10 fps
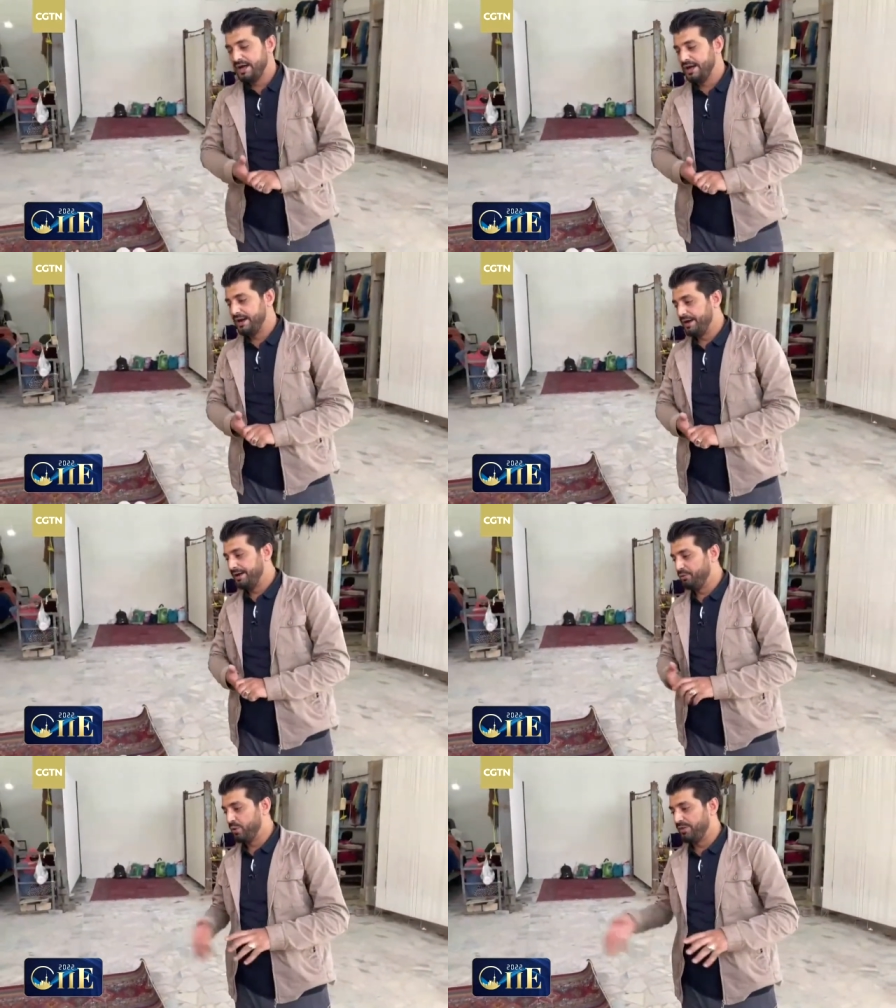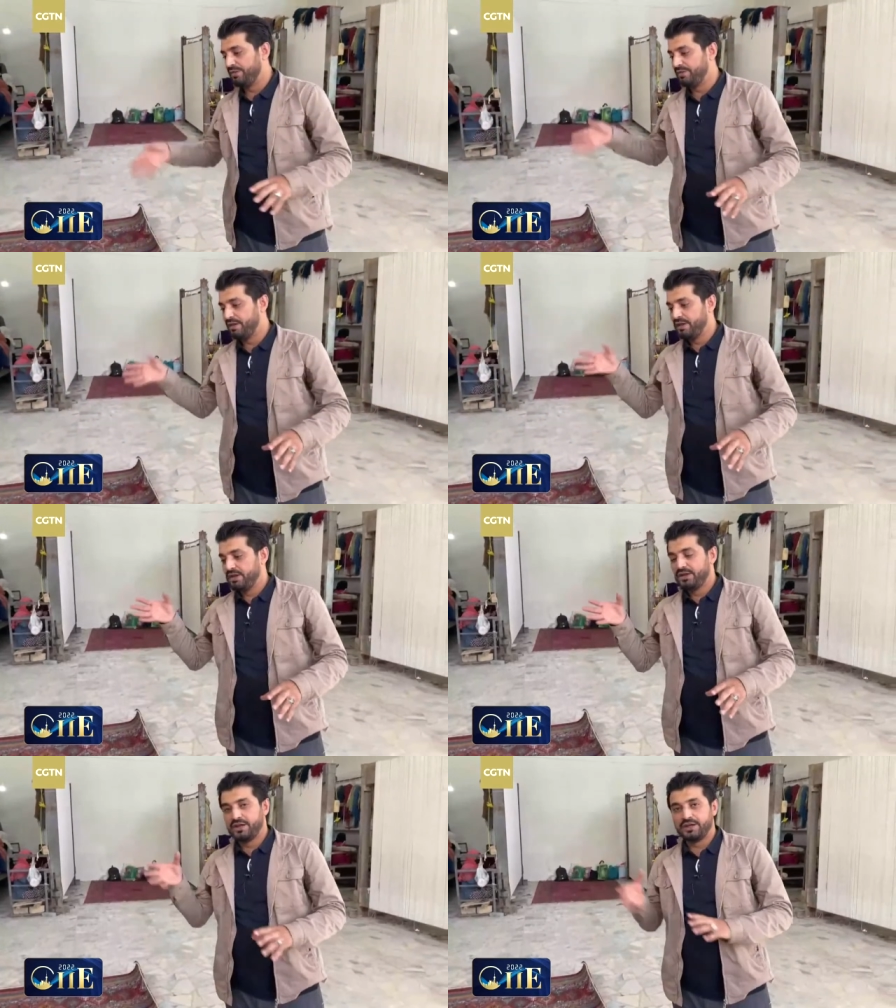Uh, and when
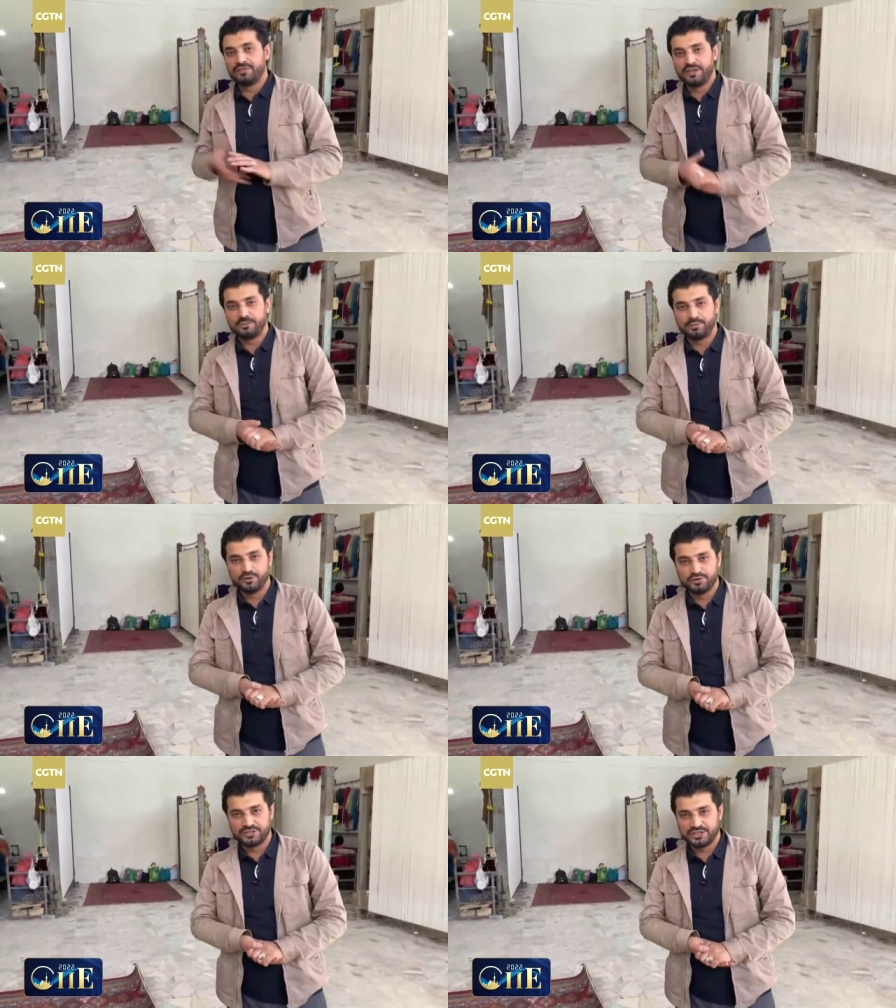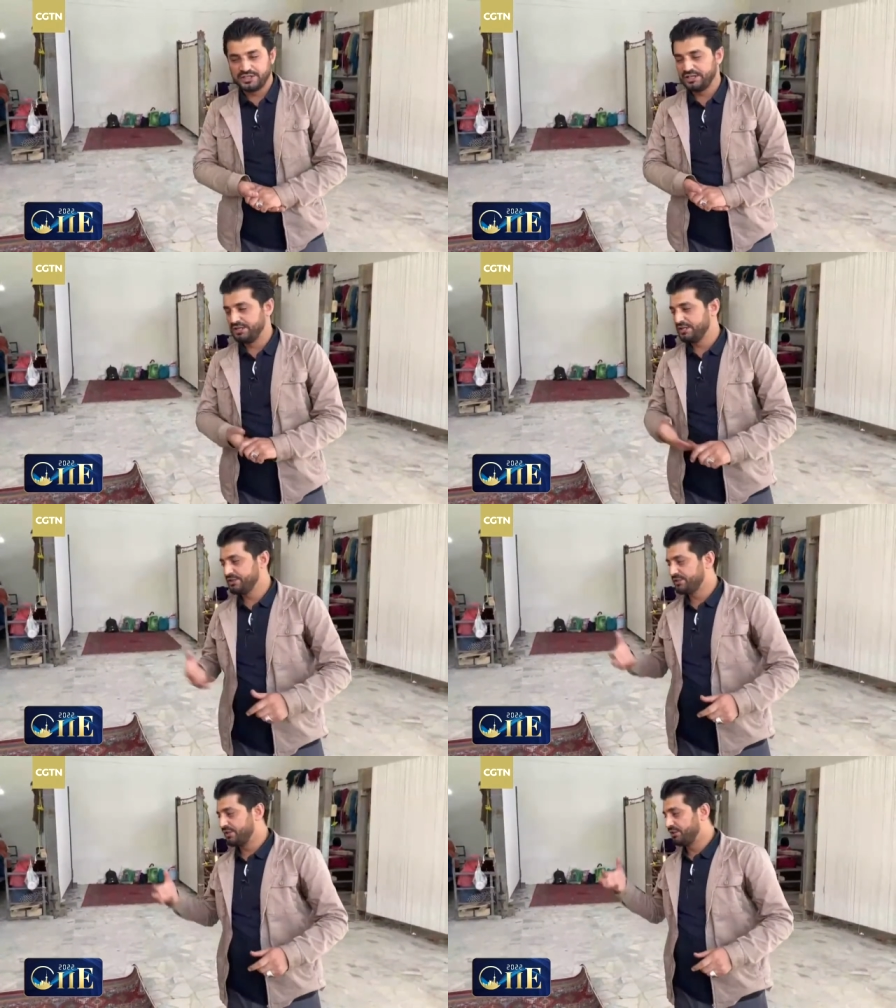uh, they produce the
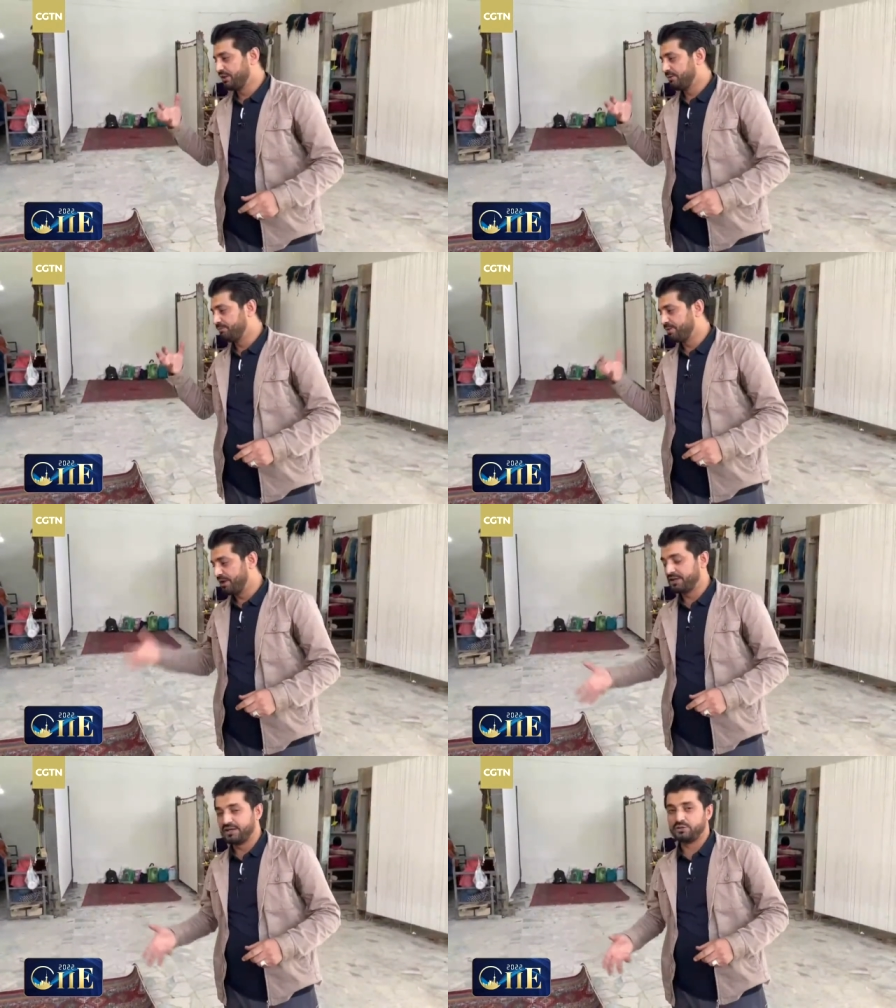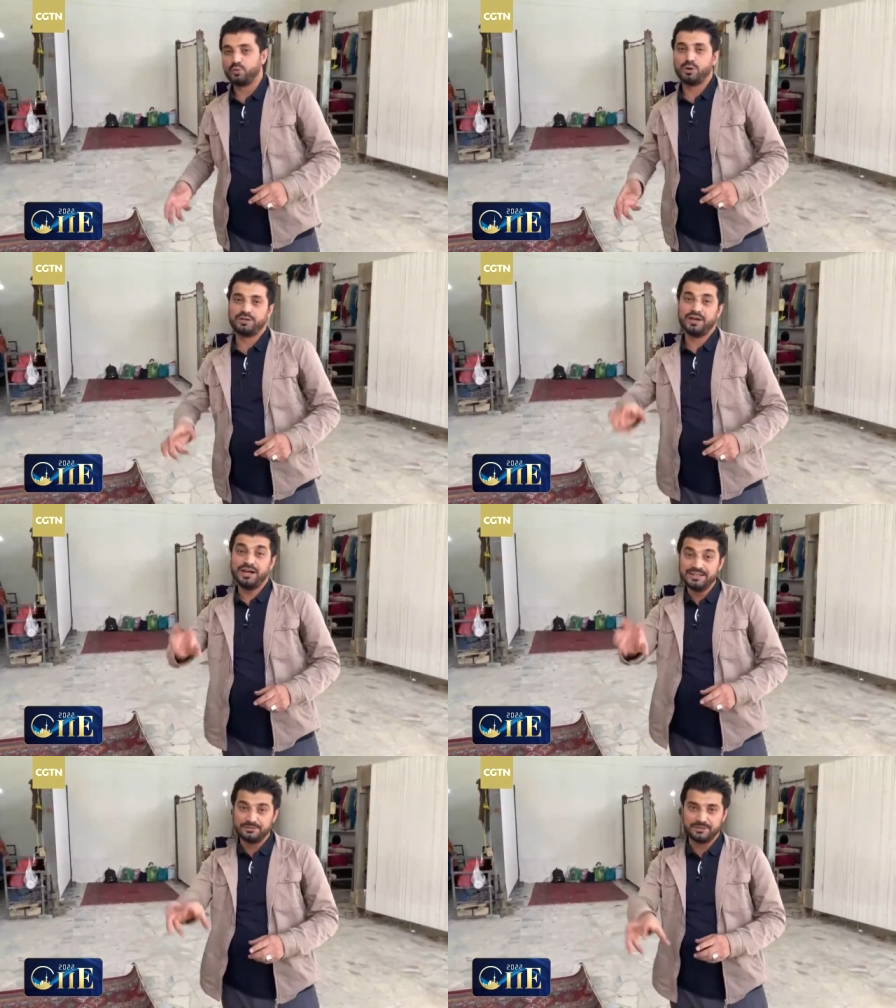colors, they bring it with
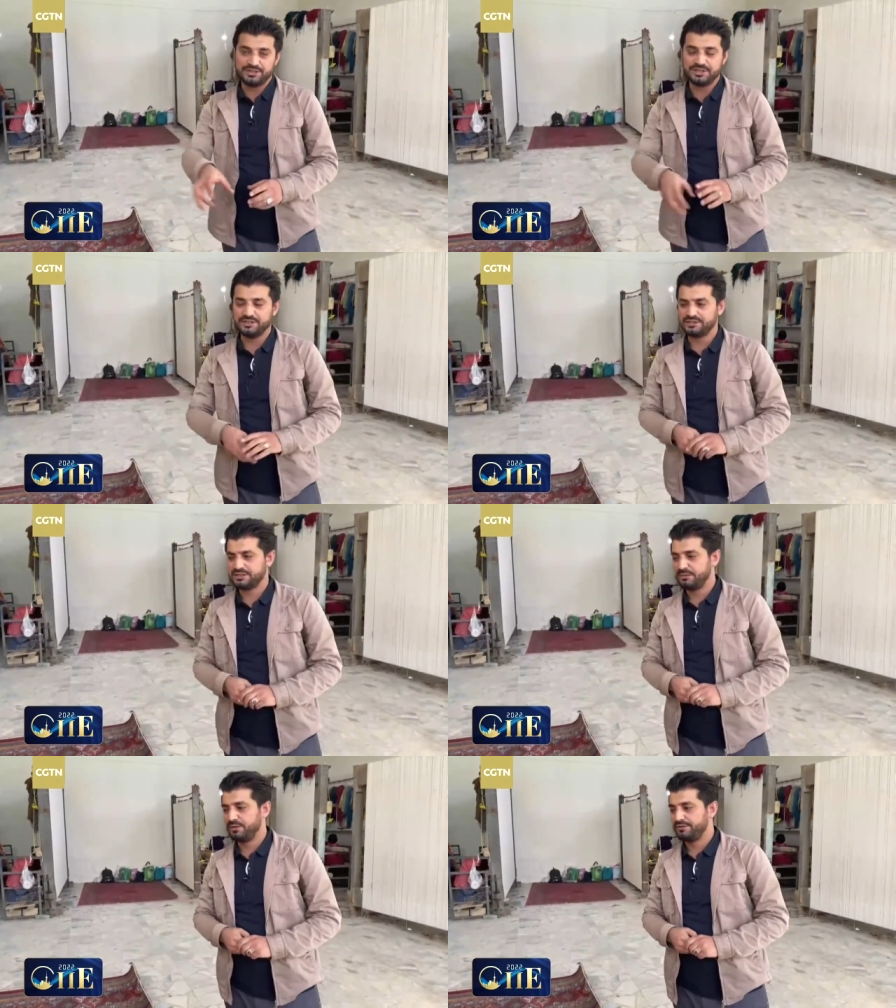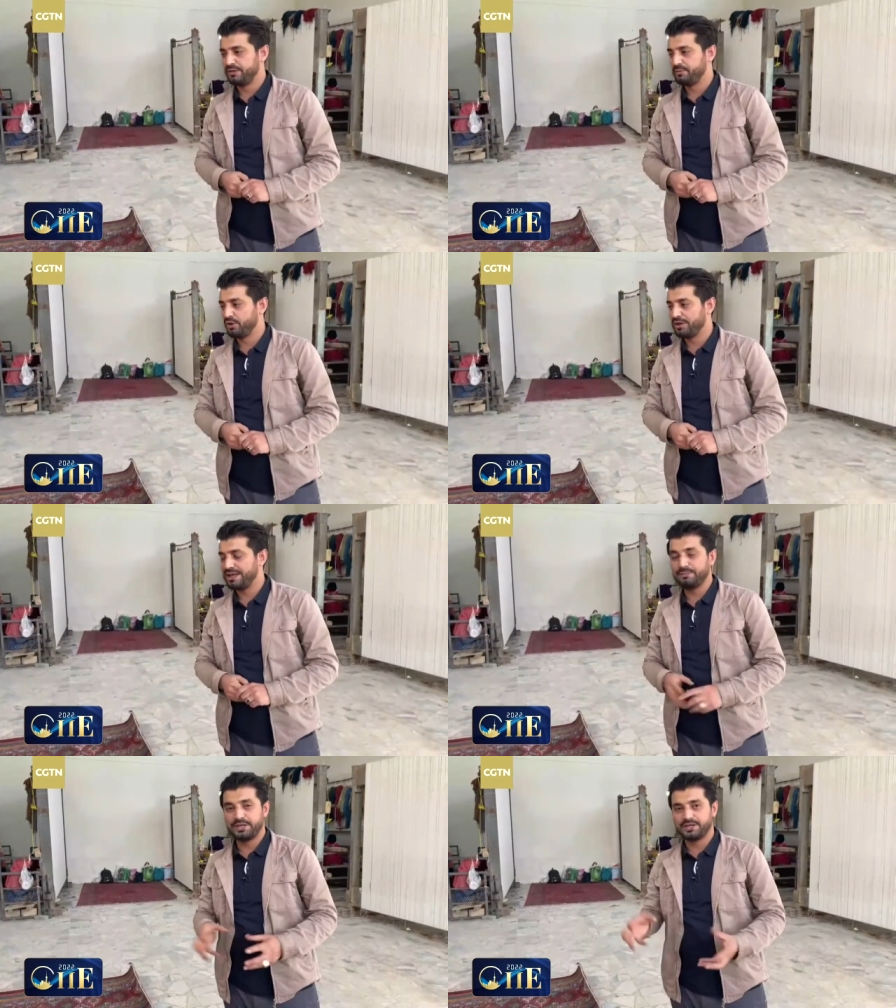other materials. Some of them are
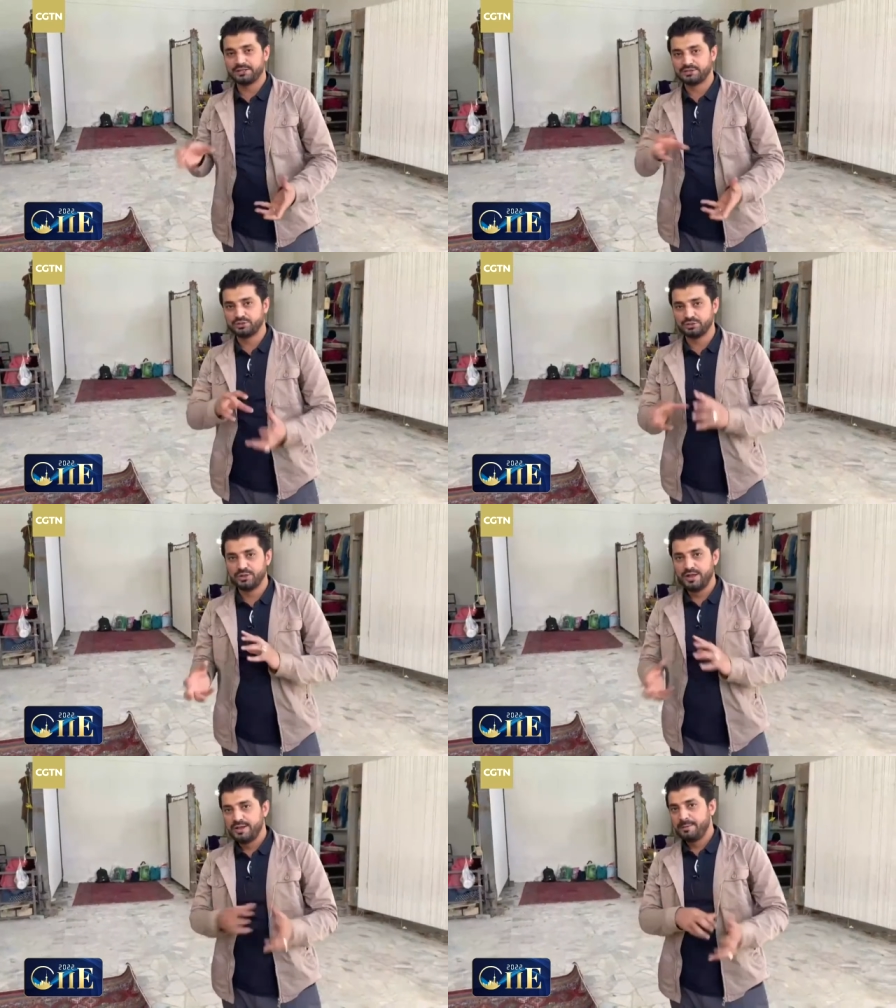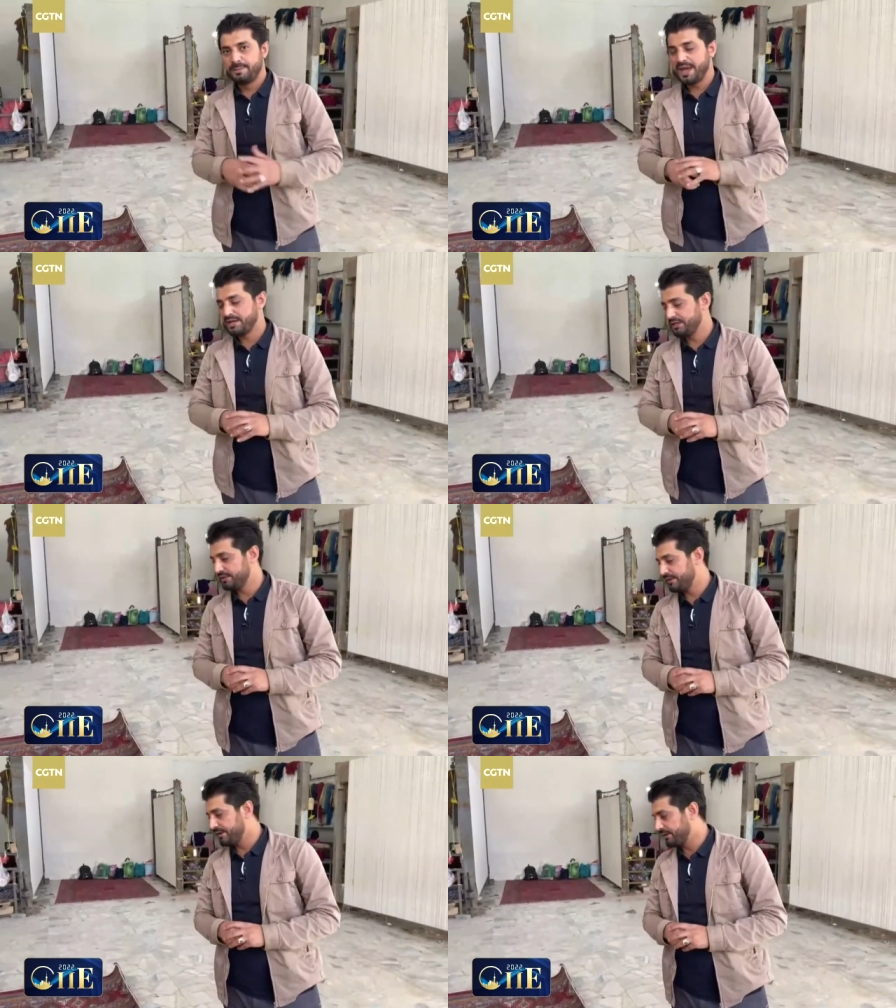chemical to make
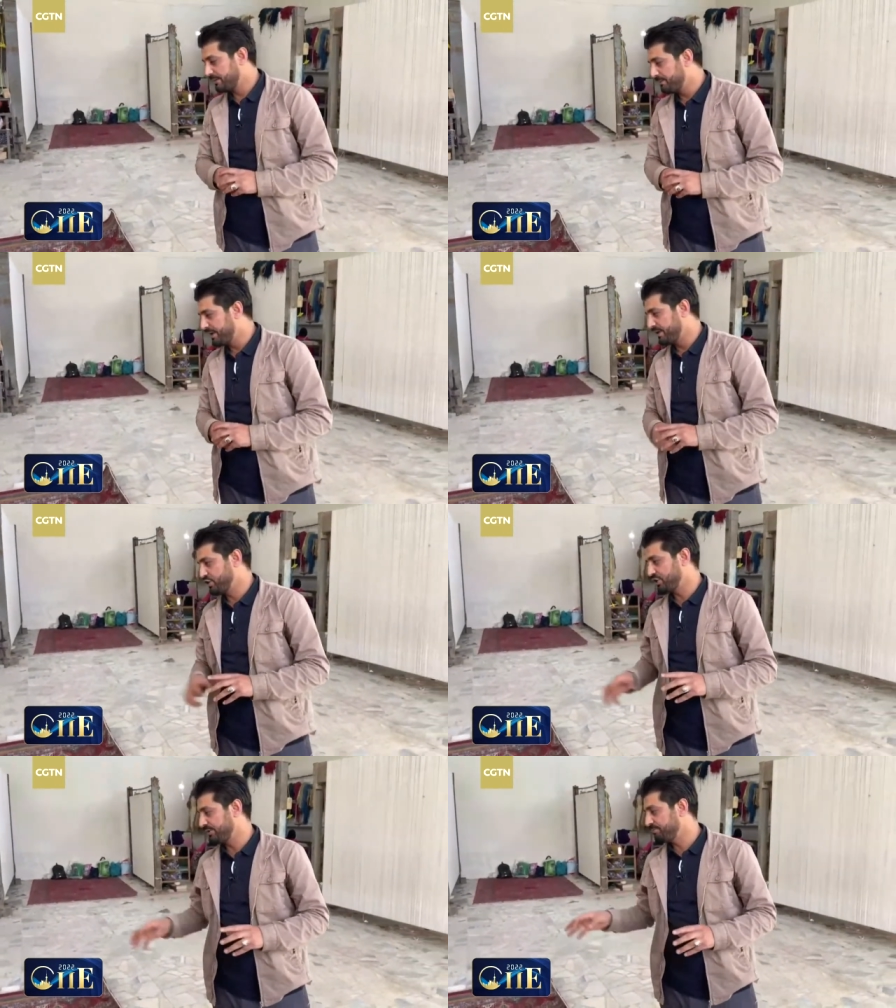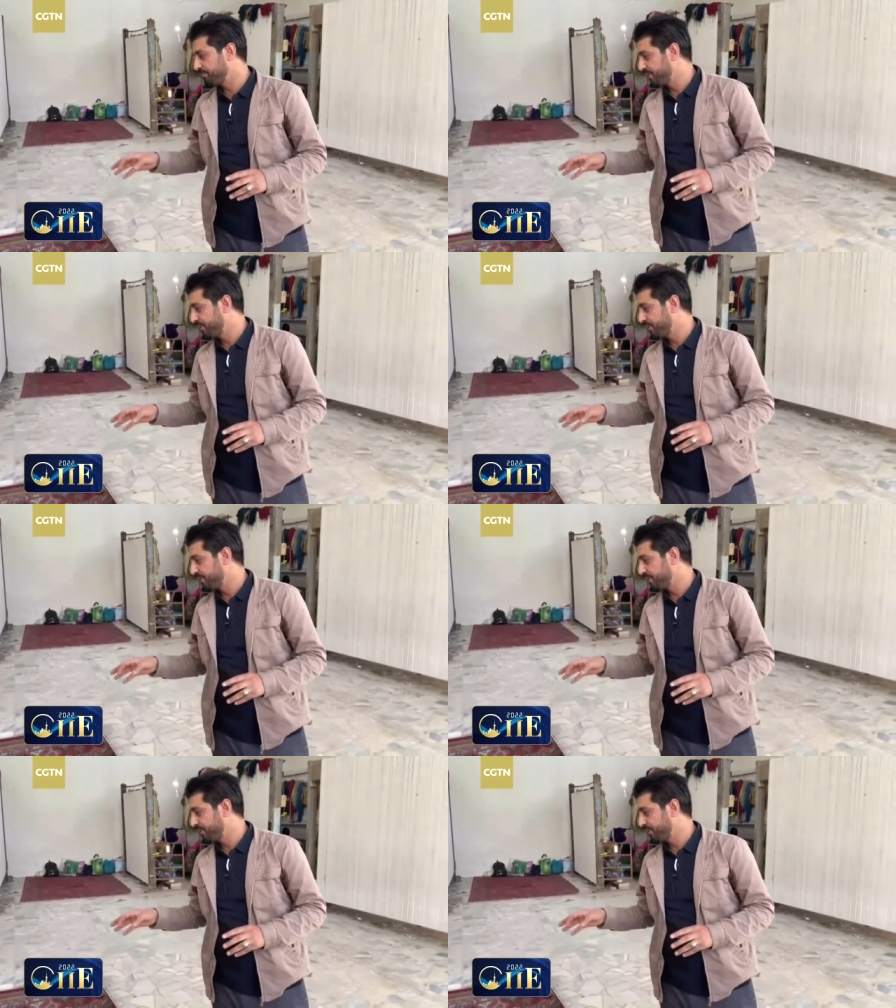it a combination